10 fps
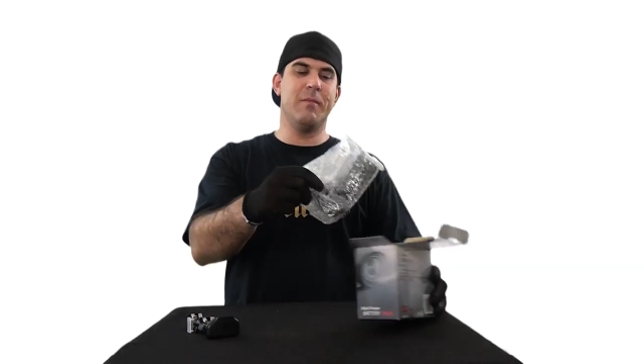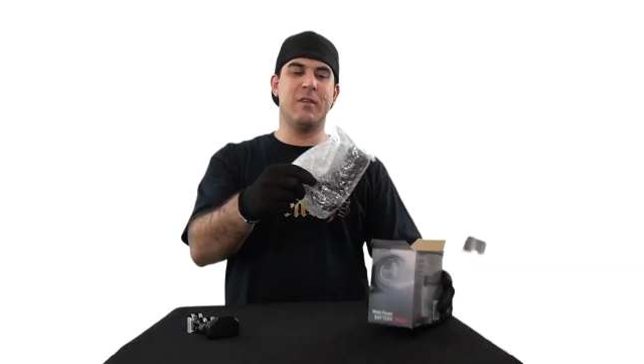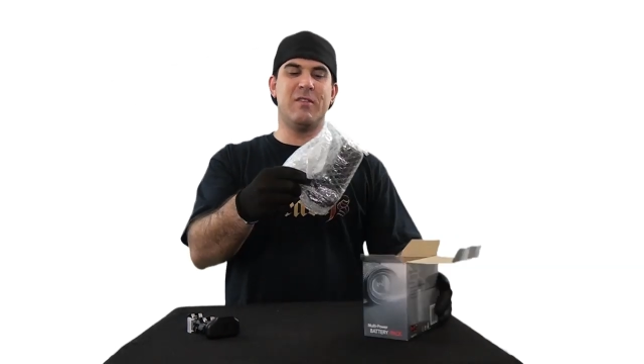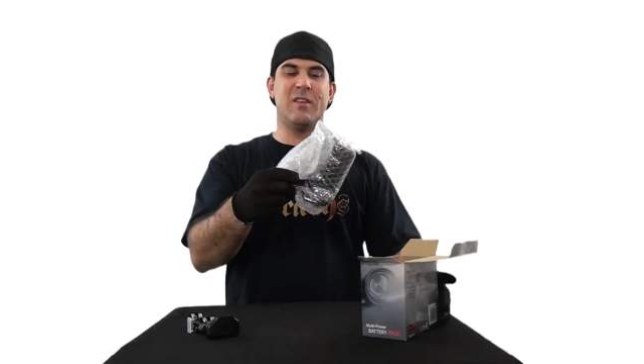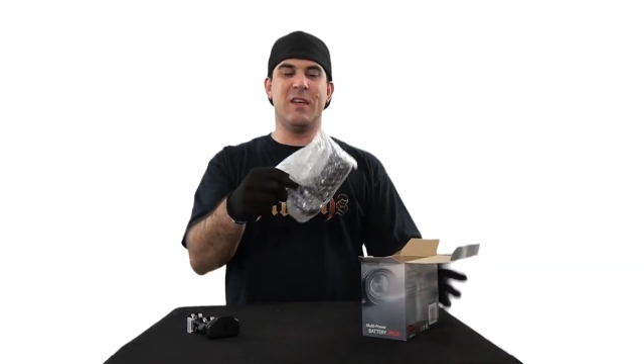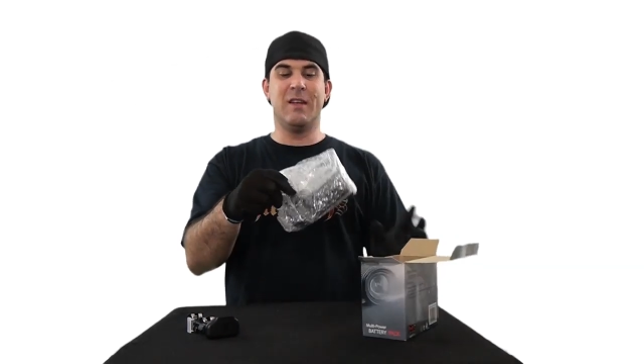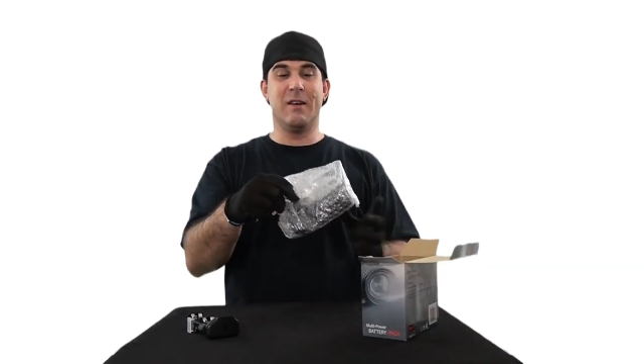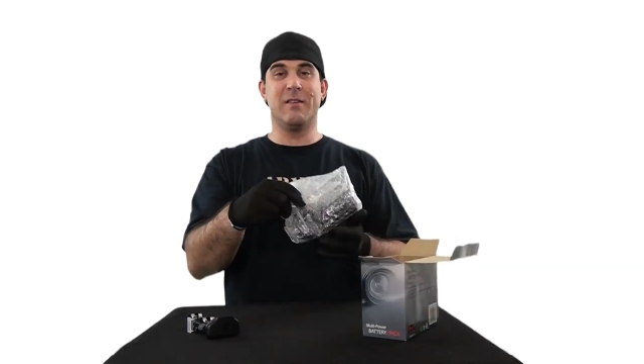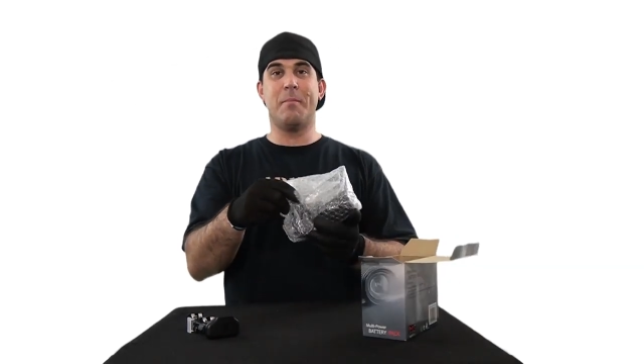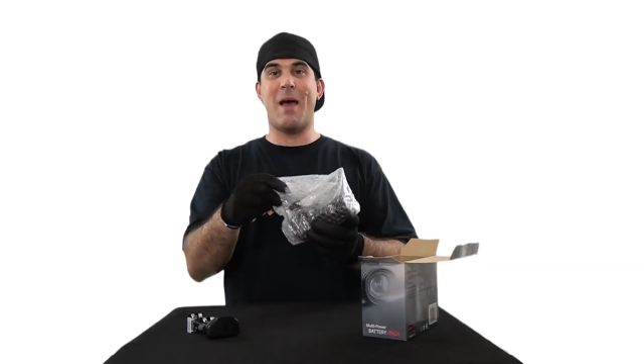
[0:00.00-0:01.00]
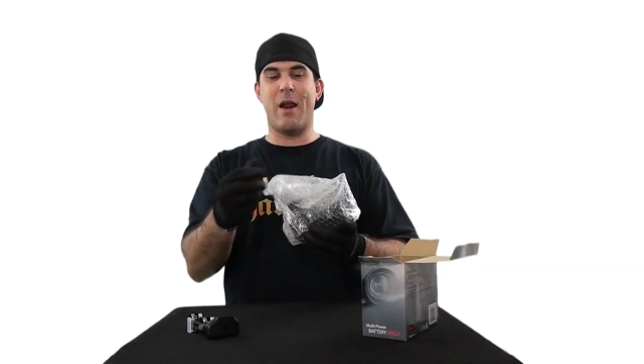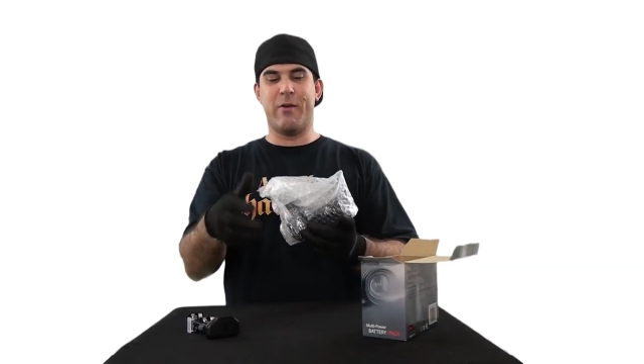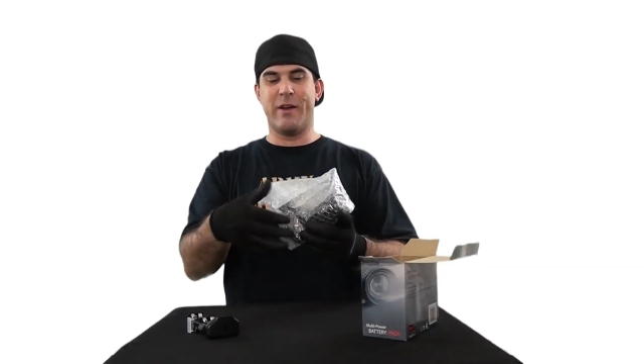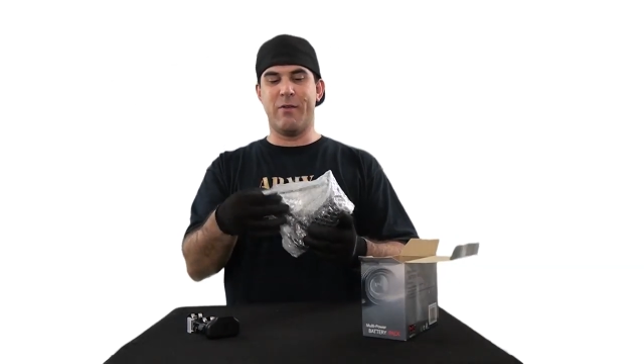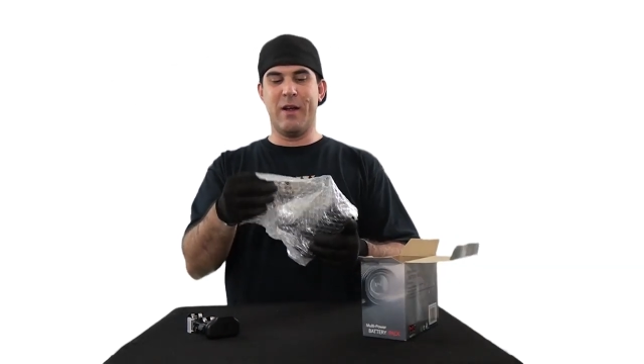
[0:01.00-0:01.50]
Let's see, there's the
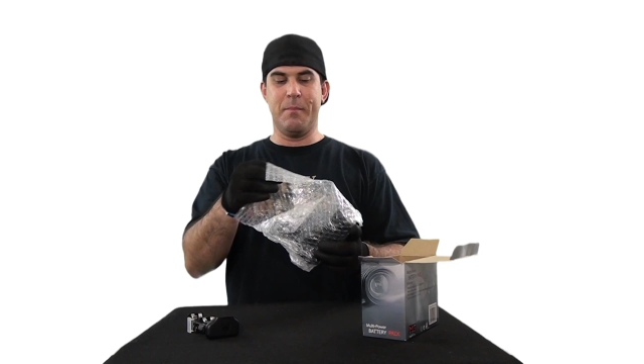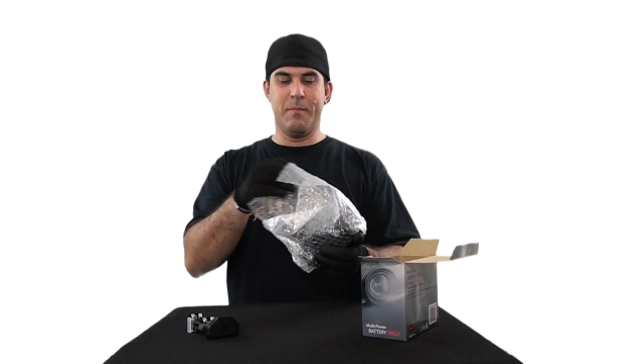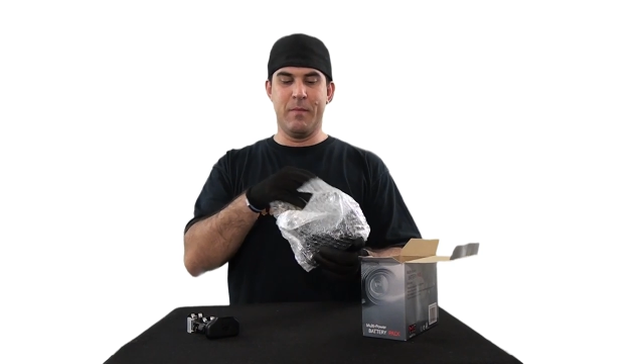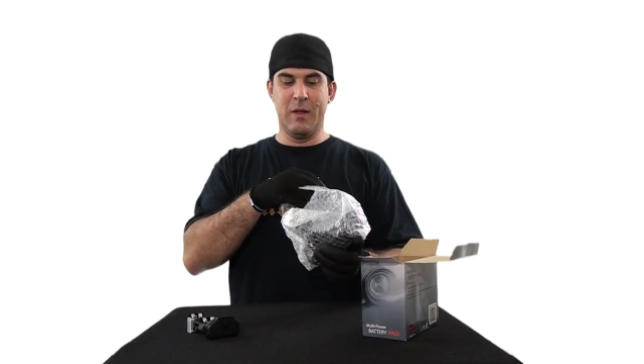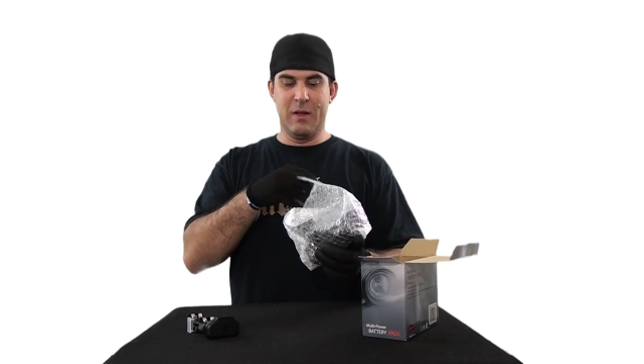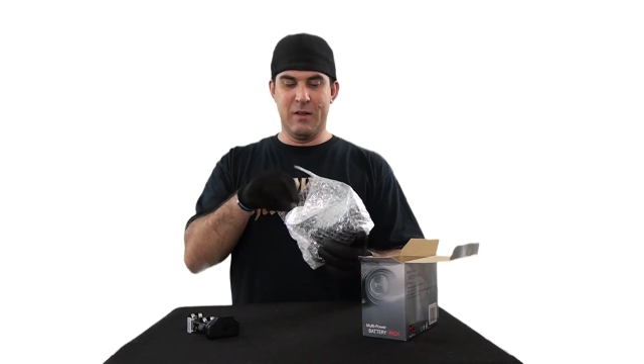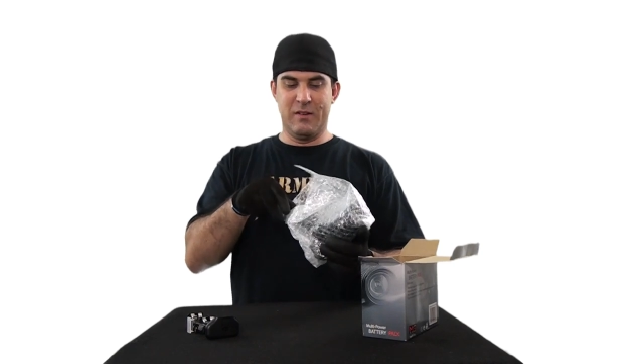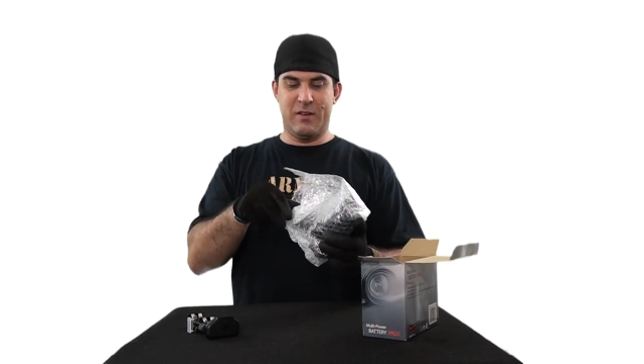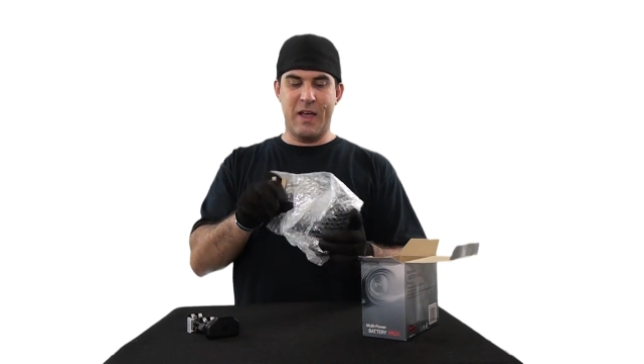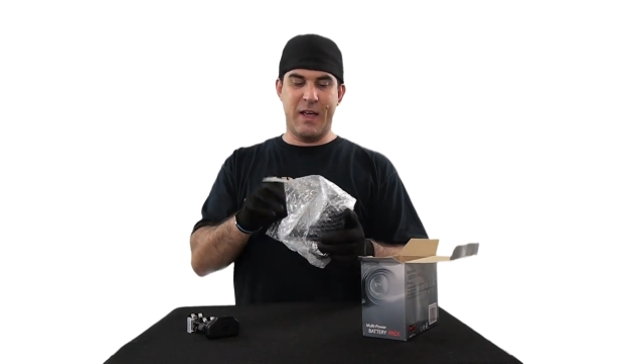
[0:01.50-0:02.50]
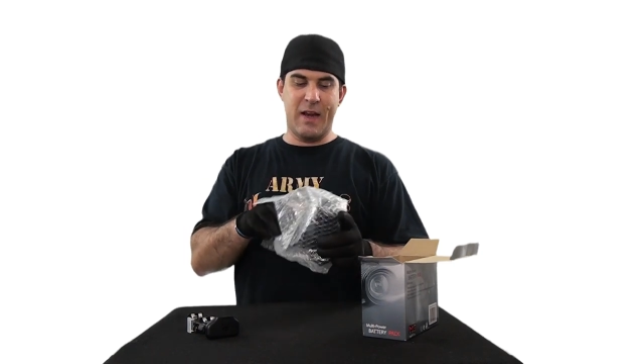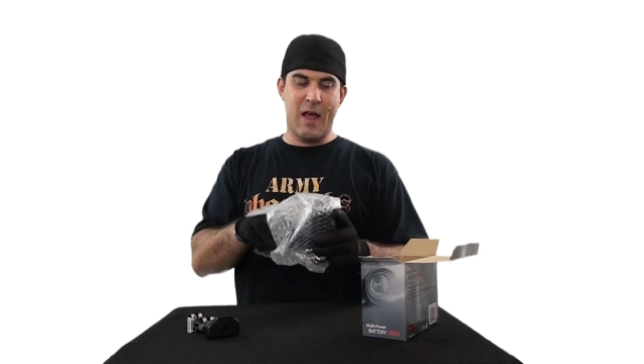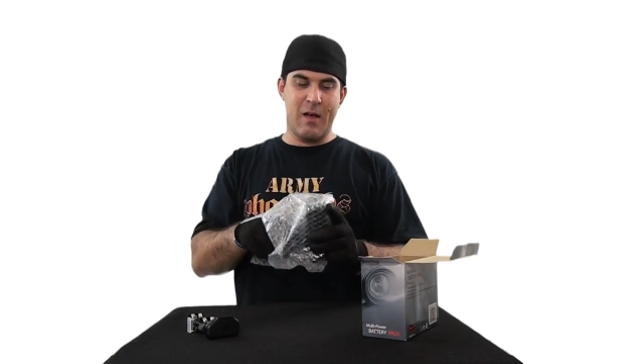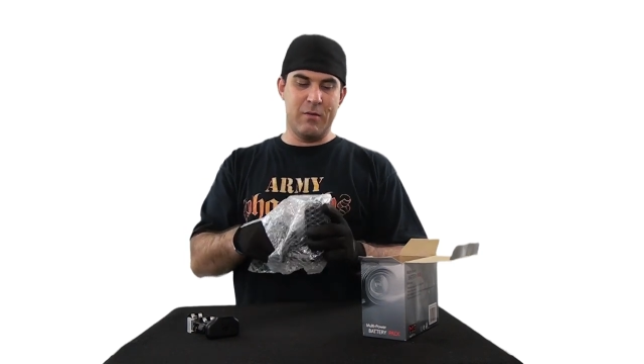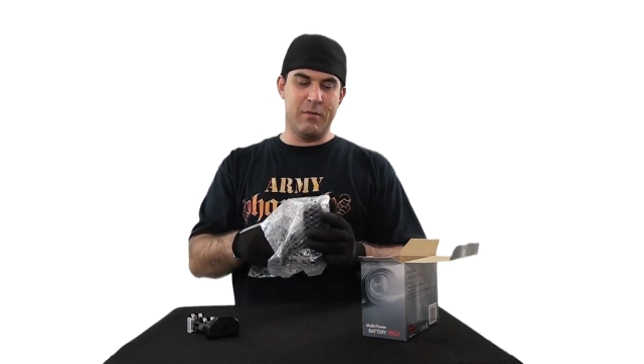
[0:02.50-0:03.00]
battery grip. Let's take it
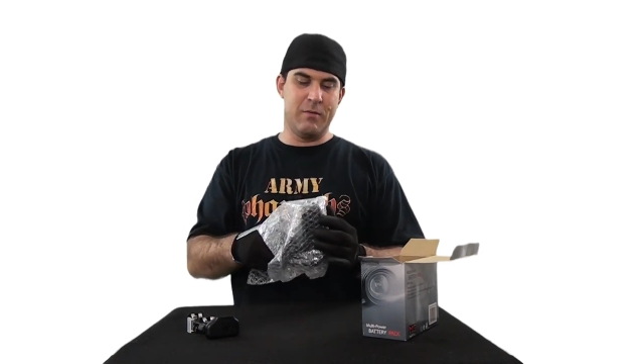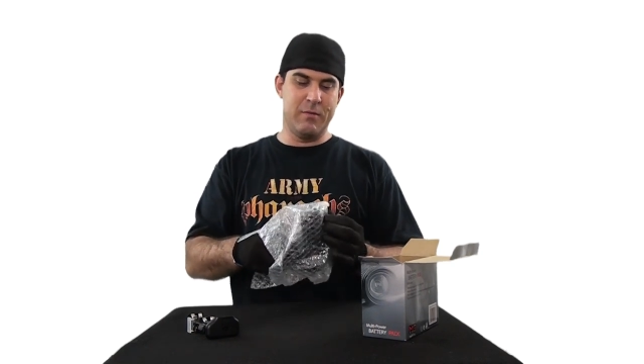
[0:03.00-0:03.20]
out.